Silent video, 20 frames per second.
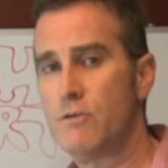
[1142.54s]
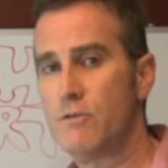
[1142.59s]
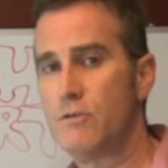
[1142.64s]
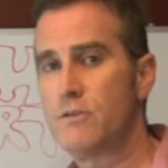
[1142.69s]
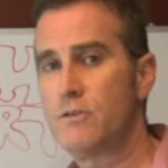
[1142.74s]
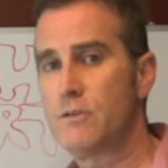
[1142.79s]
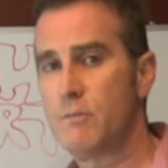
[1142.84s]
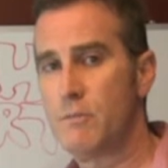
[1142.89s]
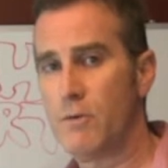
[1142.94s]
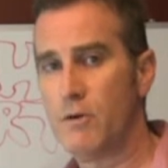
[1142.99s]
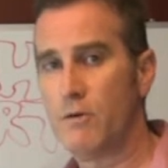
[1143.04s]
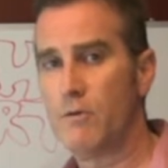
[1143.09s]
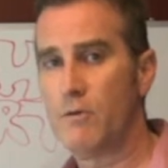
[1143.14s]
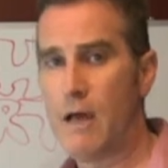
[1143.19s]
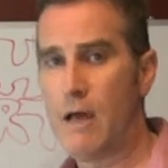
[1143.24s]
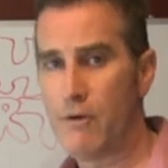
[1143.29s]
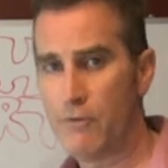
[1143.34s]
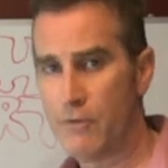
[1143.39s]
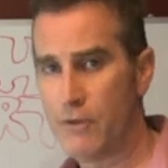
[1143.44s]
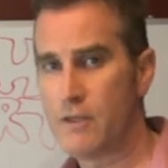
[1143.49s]
those about
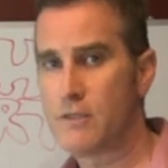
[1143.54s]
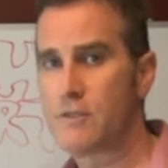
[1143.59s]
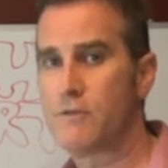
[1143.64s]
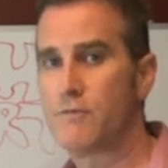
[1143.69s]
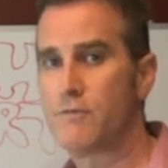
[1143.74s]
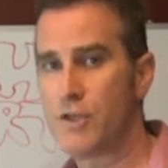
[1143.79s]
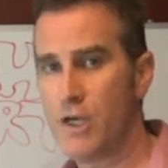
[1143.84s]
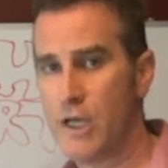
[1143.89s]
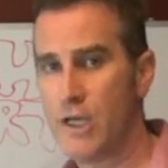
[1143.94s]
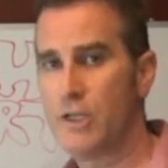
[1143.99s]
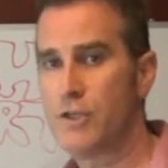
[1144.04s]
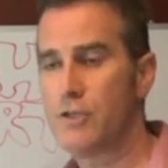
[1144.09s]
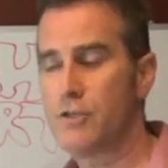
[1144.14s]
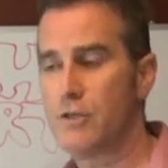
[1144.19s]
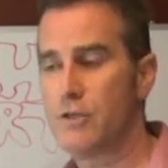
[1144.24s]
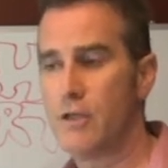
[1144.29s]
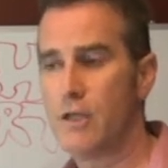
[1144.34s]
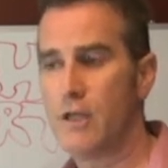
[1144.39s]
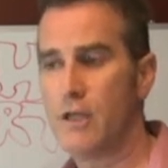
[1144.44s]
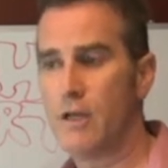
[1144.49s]
how things have
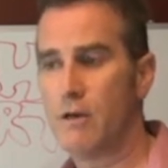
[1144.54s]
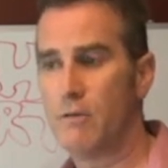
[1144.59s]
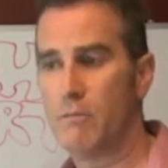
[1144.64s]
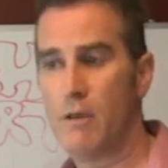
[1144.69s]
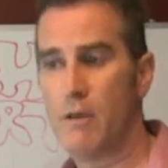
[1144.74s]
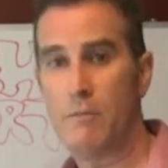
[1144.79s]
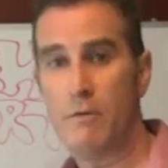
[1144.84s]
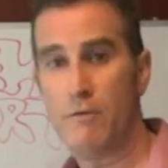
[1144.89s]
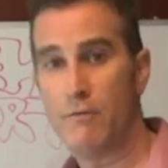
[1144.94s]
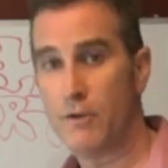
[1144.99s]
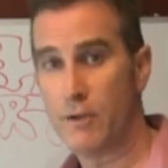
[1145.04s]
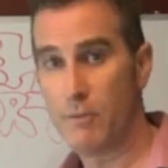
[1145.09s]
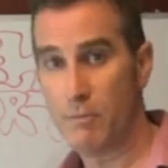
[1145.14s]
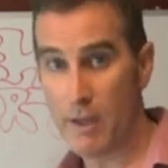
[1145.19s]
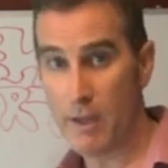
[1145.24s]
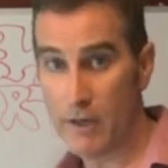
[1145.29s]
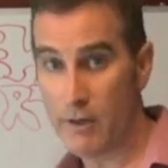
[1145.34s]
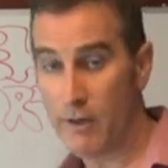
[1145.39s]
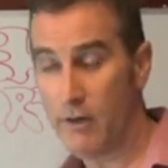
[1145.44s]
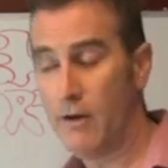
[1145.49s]
changed and maybe for the
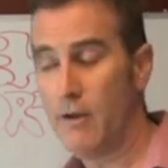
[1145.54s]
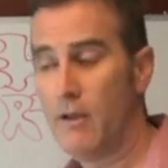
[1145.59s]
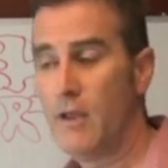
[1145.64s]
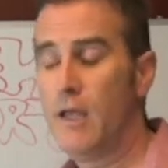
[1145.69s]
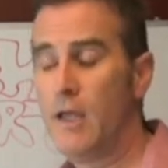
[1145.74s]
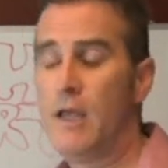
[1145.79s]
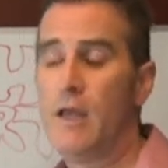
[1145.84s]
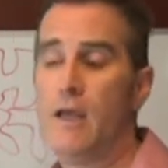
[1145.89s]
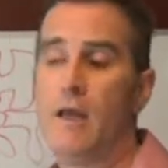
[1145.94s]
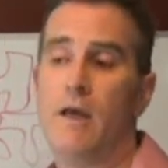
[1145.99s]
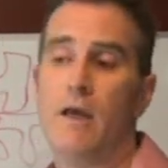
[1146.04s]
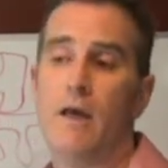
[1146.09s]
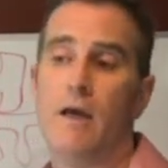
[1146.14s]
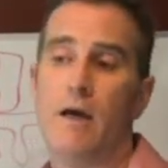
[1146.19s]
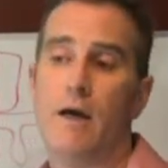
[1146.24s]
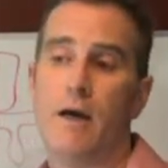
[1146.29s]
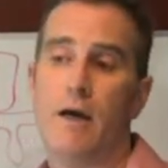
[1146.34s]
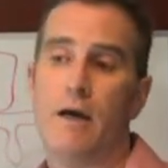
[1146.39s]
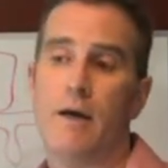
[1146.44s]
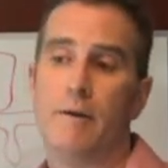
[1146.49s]
better.
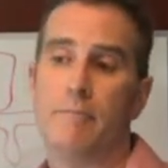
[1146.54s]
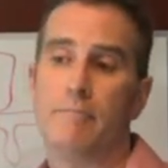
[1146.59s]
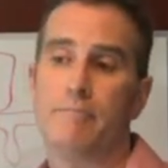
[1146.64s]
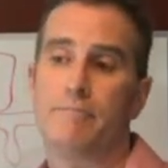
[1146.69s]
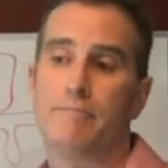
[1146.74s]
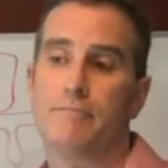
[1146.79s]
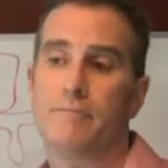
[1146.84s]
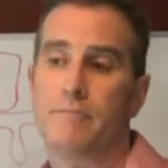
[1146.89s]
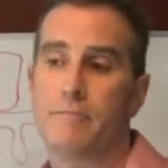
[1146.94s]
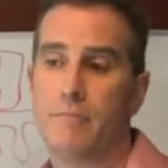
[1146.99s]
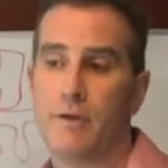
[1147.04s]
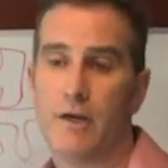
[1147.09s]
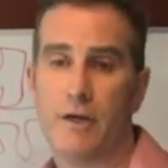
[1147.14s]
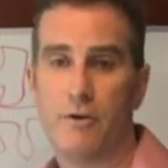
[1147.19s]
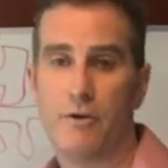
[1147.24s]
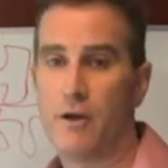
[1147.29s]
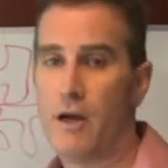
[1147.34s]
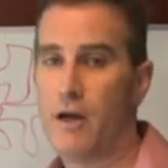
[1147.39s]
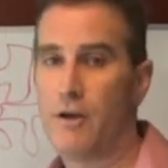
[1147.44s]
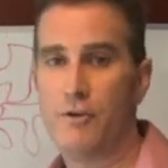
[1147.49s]
But I
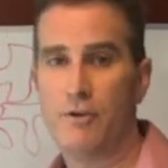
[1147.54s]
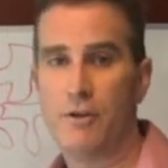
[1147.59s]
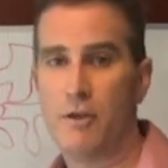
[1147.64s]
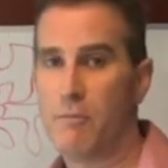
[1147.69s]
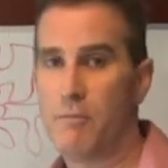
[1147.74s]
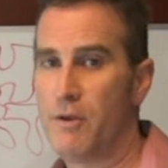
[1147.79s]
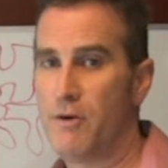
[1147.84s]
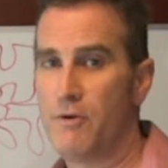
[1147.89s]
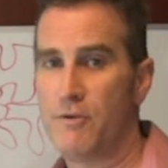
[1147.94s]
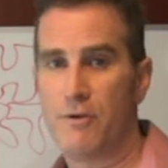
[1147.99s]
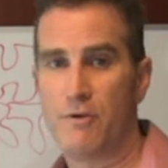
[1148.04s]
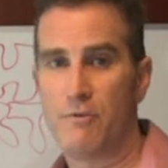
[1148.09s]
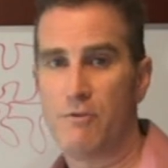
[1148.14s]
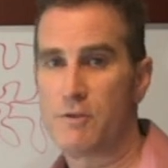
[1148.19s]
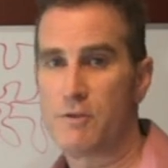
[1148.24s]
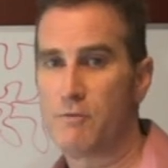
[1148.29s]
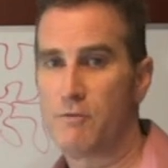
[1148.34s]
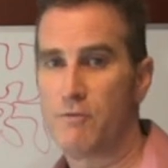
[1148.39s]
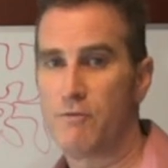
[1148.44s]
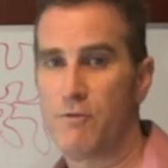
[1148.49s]
don't know how you get better than it
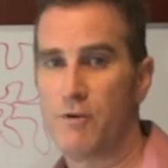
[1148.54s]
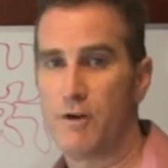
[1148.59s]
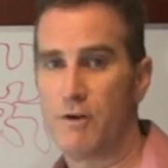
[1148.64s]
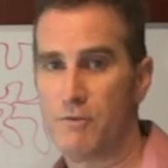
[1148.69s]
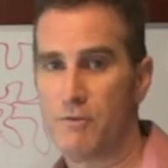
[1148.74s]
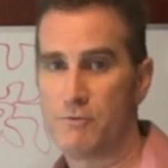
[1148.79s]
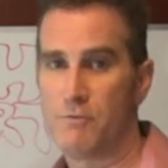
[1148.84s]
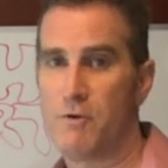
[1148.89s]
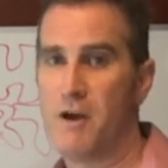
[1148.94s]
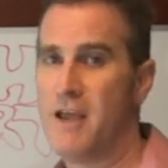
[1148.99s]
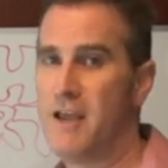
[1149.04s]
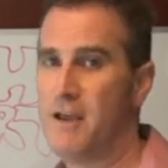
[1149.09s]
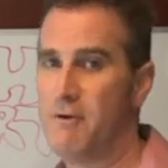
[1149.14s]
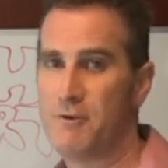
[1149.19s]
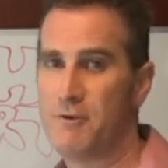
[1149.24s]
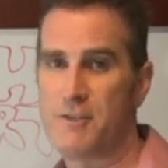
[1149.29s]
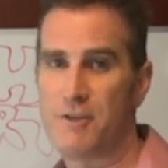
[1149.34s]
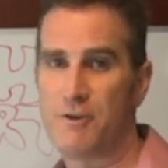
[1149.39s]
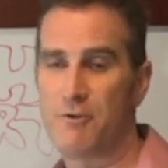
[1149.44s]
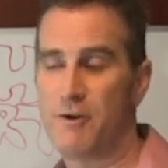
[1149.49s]
was before.
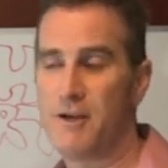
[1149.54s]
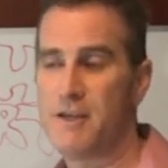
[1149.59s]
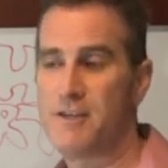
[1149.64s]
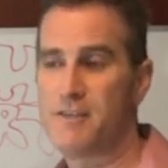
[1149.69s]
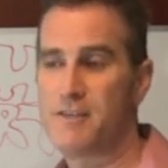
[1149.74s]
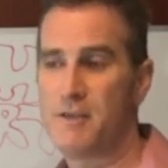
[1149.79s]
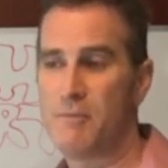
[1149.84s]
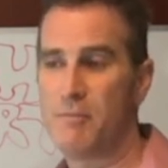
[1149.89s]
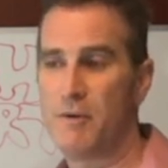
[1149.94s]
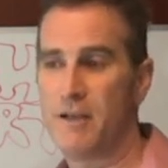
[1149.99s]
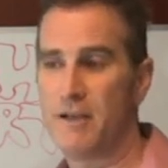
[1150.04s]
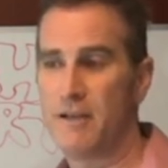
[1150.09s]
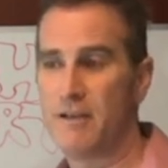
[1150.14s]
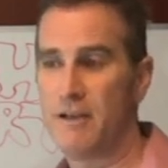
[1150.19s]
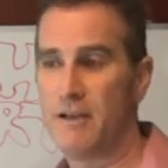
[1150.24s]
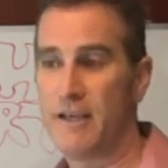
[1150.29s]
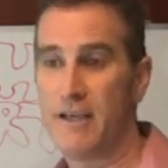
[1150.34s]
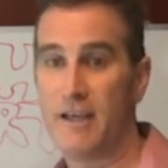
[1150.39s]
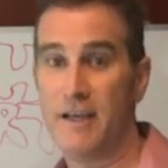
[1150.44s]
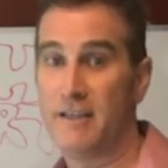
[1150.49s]
It was crazy, but
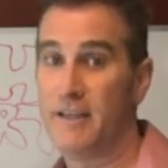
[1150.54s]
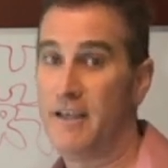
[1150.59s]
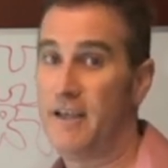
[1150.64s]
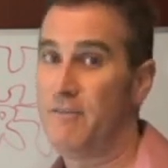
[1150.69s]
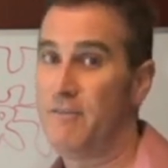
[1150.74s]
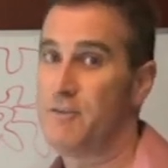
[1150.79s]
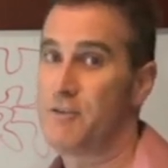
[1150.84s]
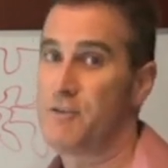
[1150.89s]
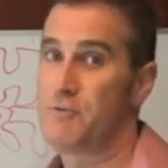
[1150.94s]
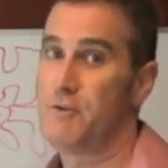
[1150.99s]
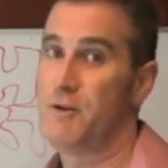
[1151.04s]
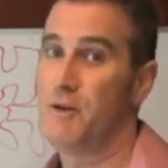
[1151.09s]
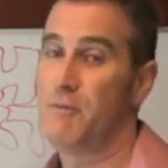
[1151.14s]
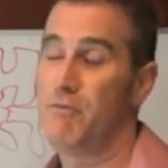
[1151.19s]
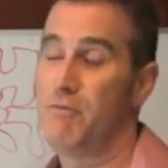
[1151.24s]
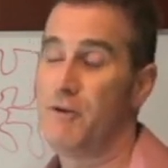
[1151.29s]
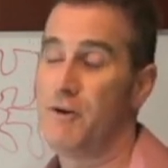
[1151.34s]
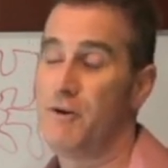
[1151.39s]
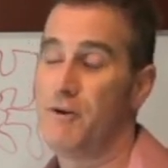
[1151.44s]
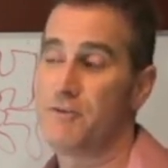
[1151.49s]
again, they have this 3D
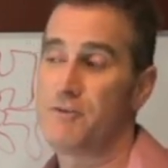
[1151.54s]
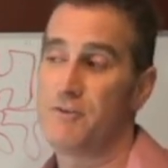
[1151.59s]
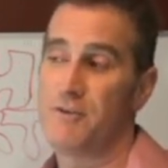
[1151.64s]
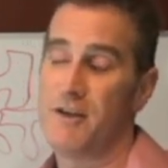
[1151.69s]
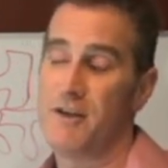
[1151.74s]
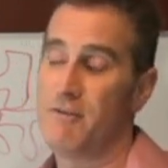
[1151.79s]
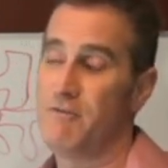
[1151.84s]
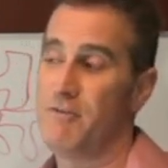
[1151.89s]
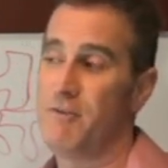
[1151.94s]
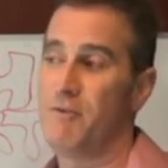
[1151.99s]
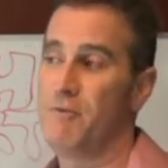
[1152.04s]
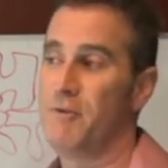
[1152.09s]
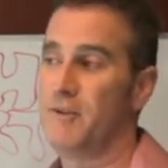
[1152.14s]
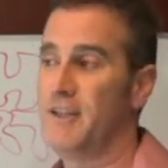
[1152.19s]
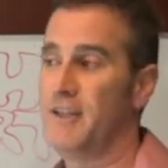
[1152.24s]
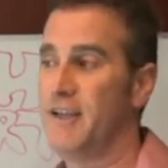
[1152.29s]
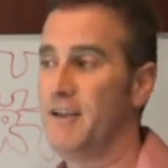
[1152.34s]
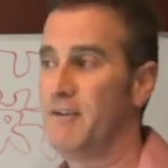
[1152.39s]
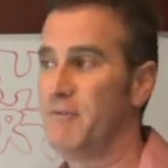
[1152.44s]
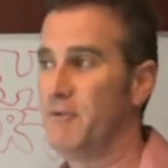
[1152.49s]
printer, so you never know
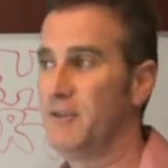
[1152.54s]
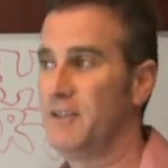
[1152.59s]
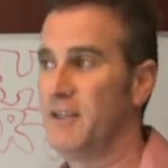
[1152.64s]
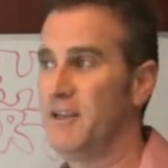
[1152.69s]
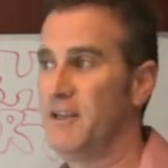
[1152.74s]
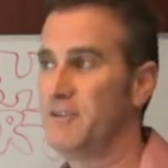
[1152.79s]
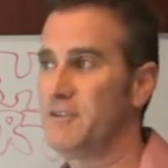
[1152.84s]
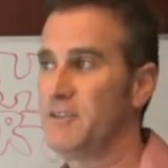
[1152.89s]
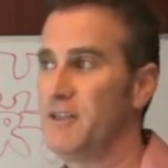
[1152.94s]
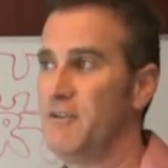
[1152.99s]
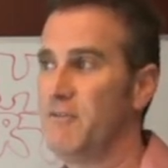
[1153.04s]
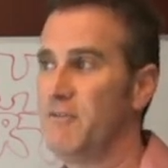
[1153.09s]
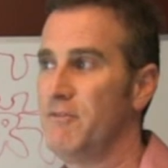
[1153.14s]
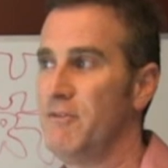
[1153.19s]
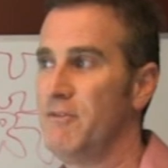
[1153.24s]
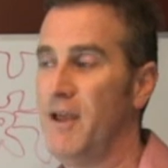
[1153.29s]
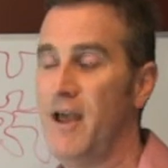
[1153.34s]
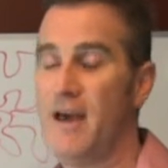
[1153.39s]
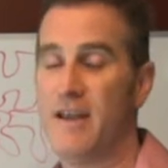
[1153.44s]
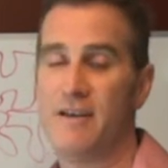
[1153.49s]
what else
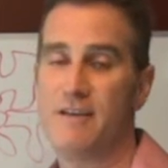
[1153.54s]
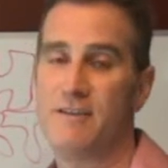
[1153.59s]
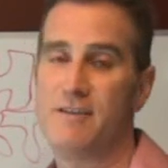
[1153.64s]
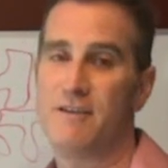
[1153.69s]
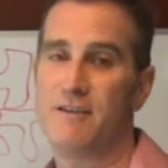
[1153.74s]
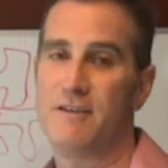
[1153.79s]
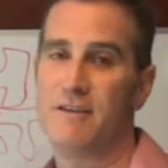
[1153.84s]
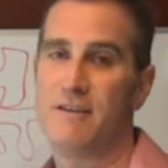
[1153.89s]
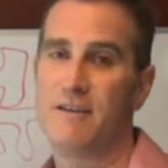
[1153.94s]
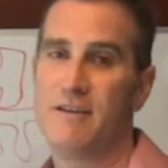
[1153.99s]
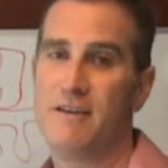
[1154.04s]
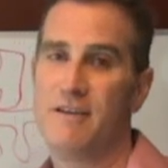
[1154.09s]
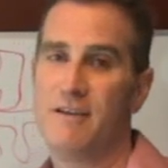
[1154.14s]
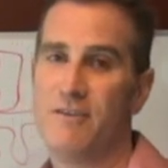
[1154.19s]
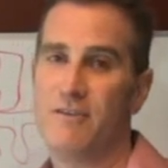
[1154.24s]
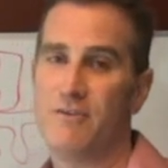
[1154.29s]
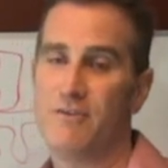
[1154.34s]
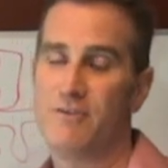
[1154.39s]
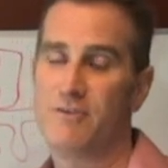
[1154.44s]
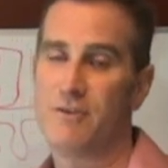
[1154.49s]
they've added to
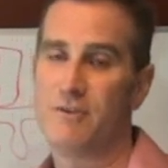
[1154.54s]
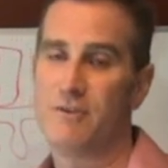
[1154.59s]
their